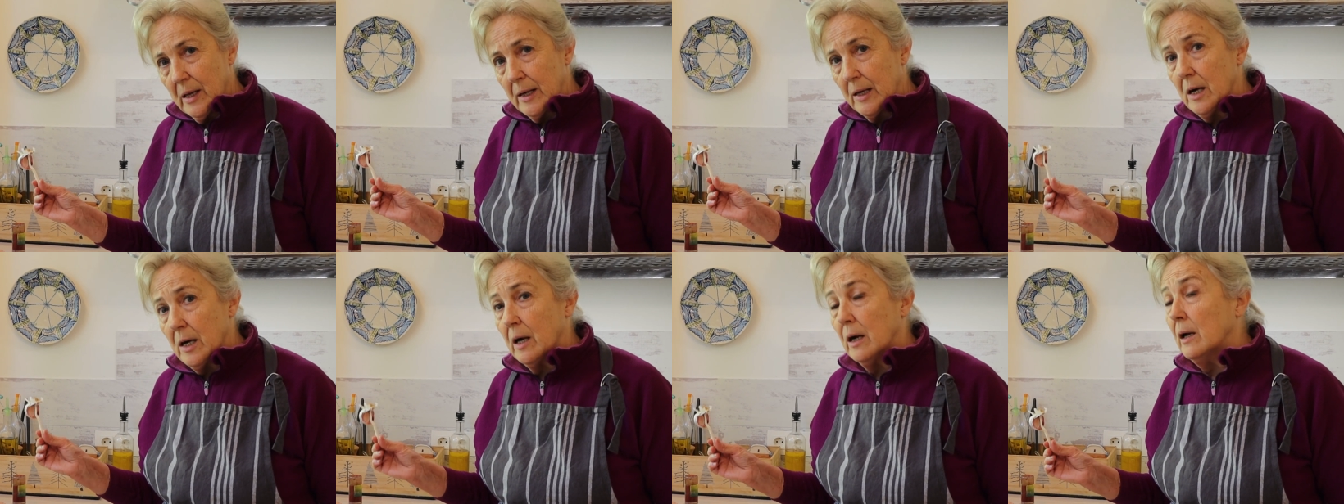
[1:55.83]

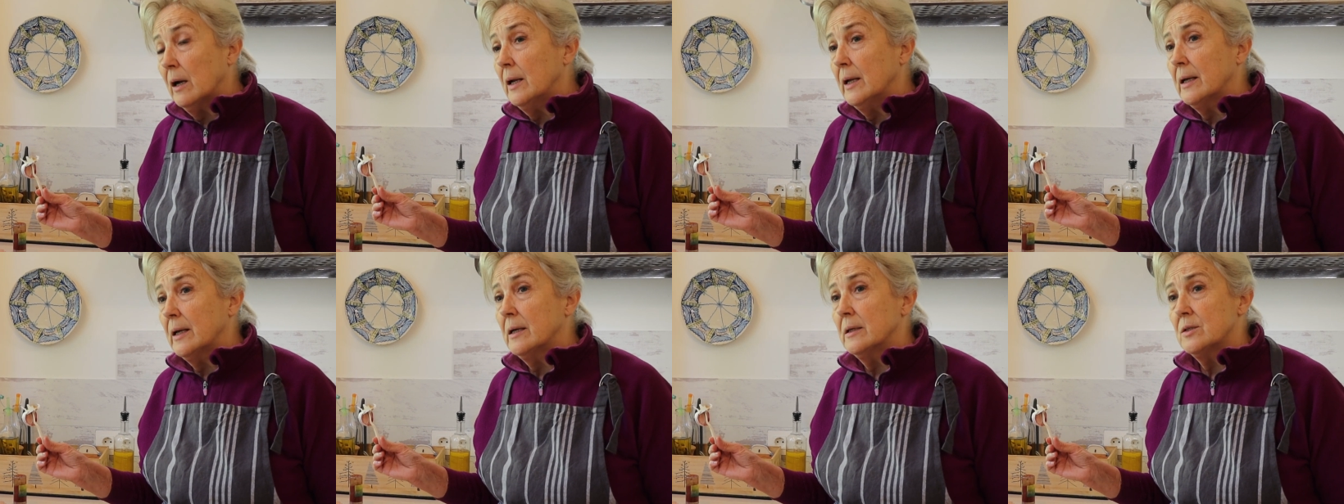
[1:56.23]

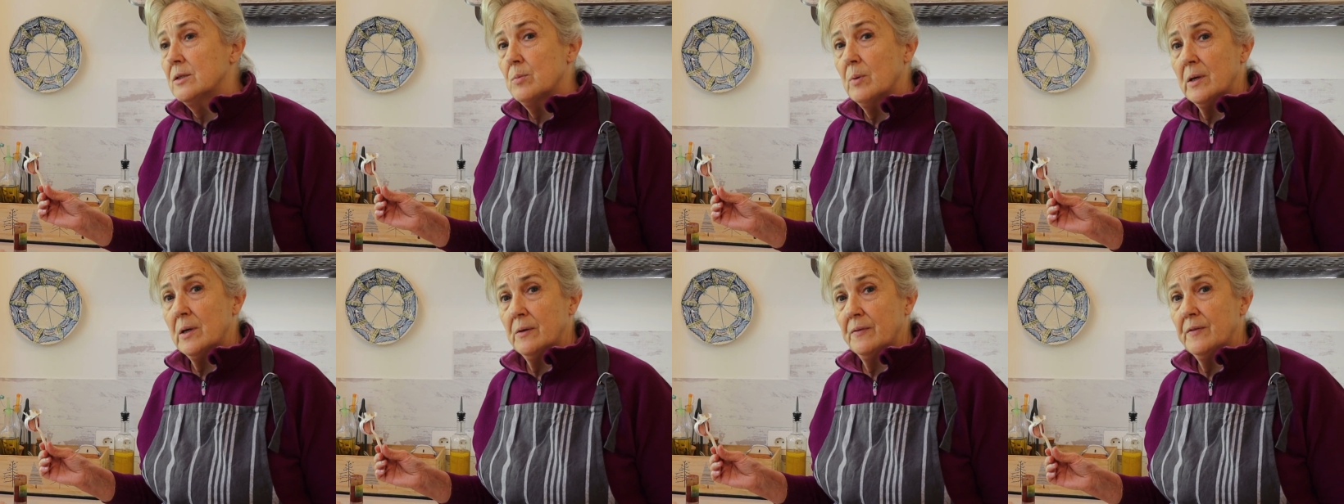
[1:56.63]
Garlic is
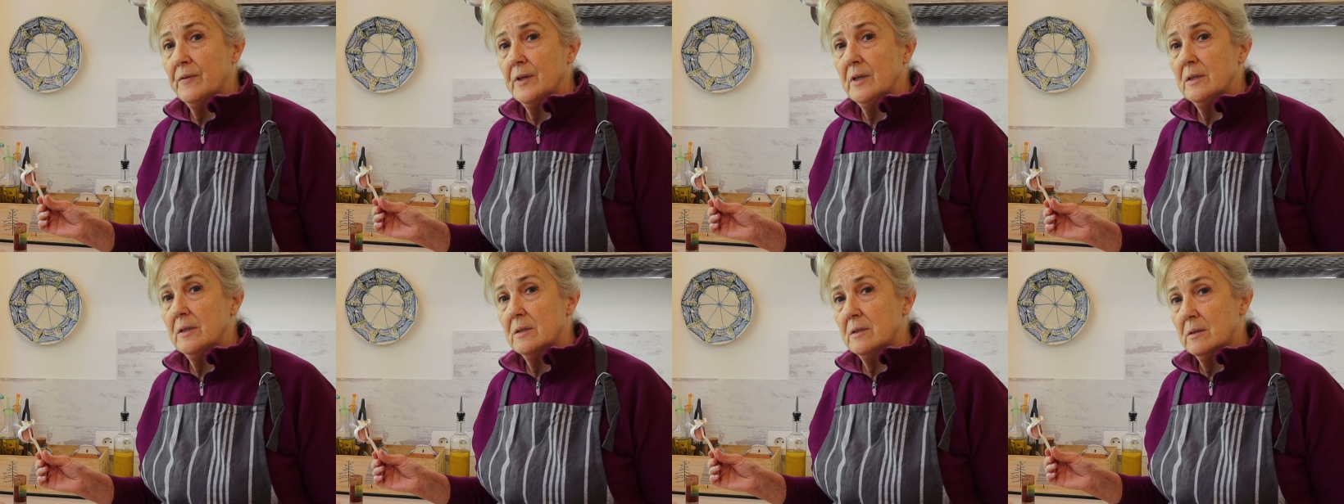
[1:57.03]
one of
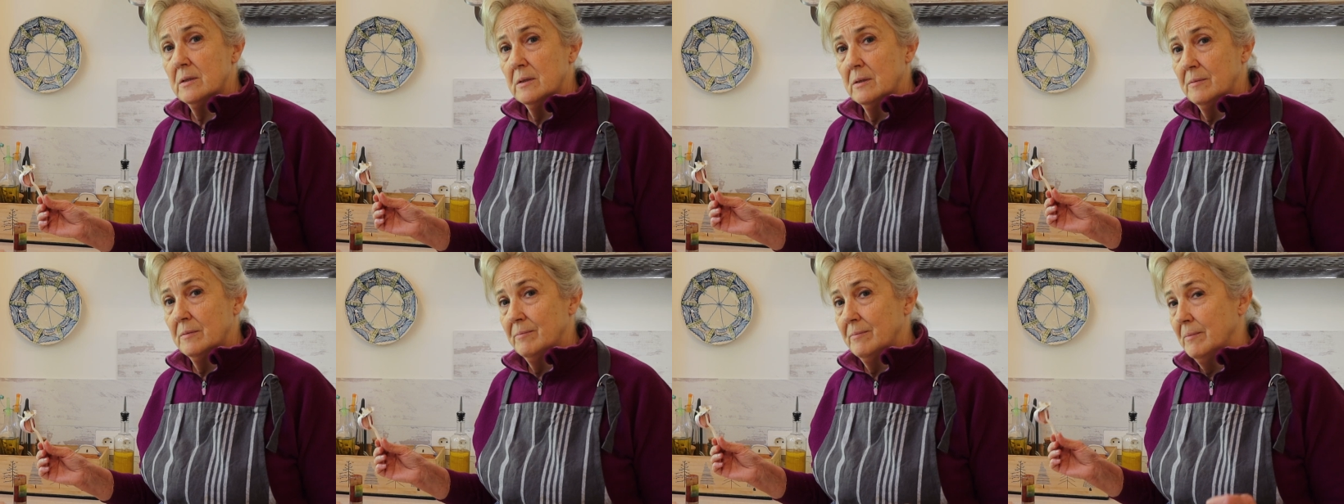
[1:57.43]
these
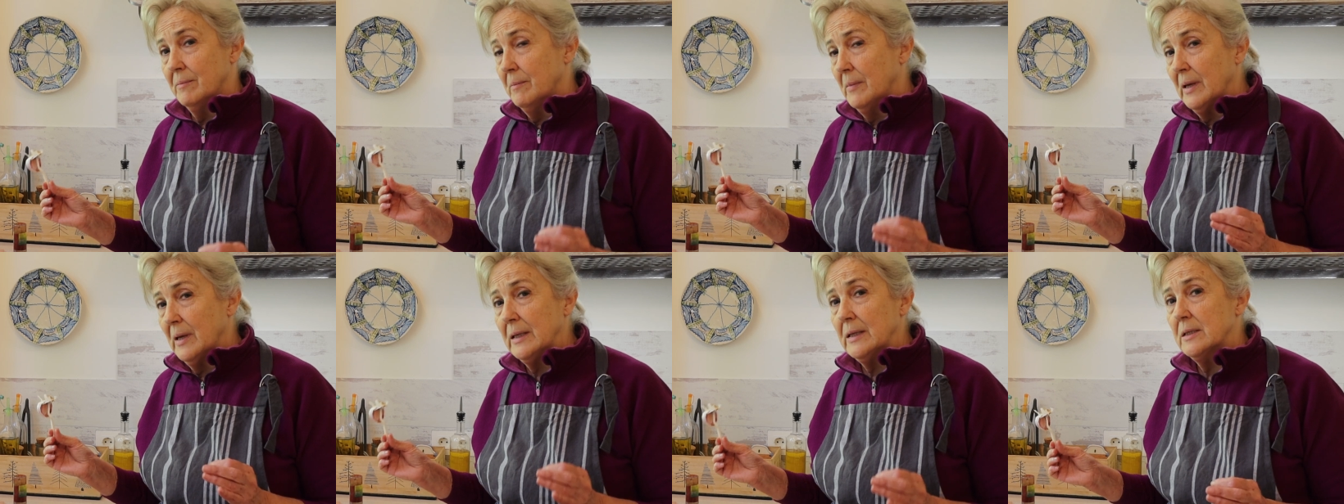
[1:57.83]

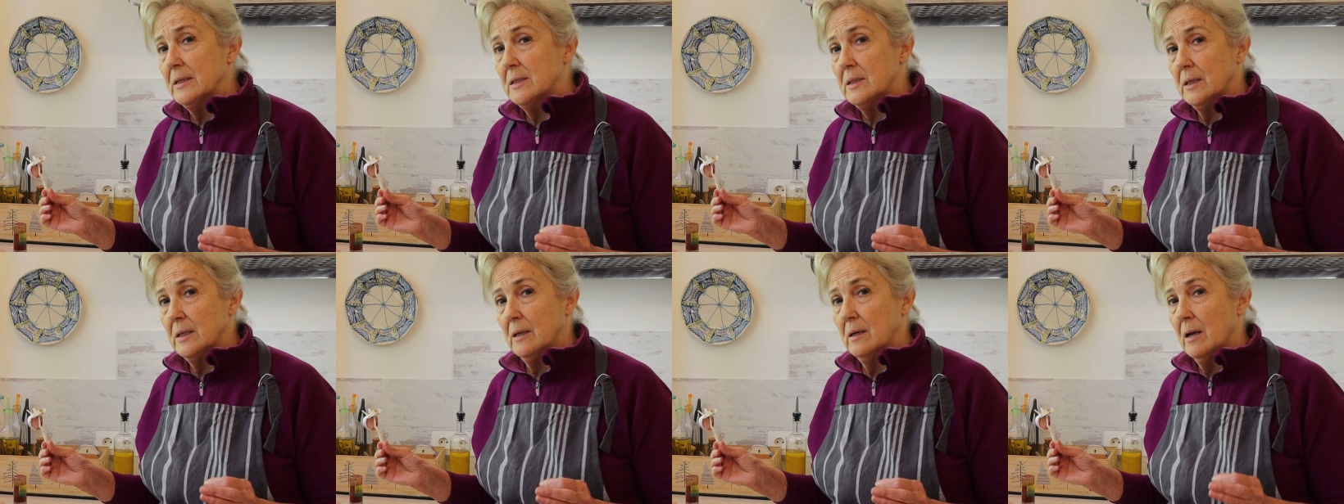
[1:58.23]

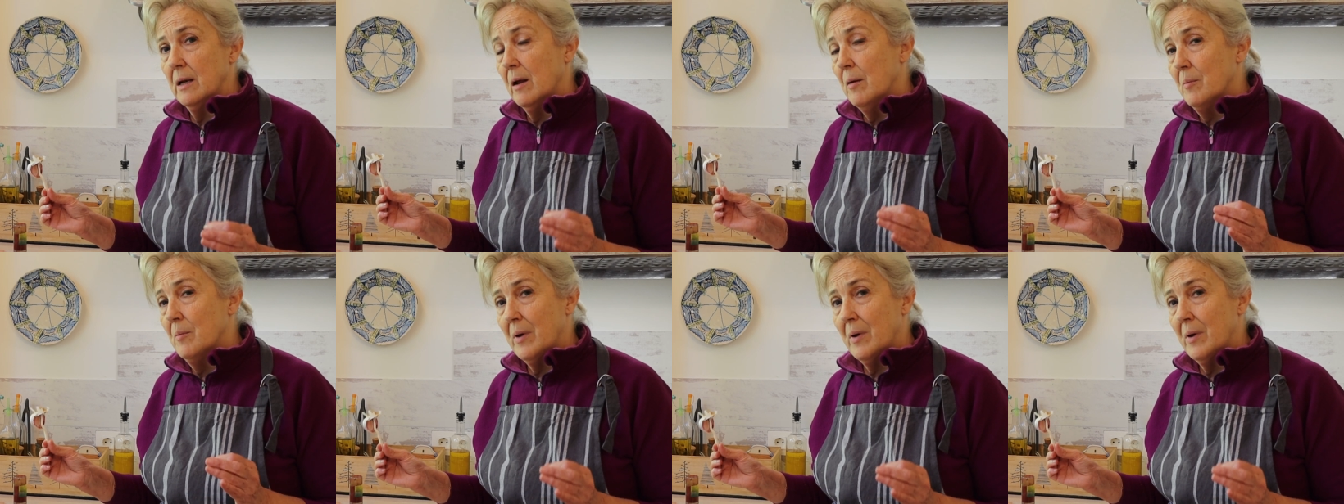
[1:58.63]
medicine,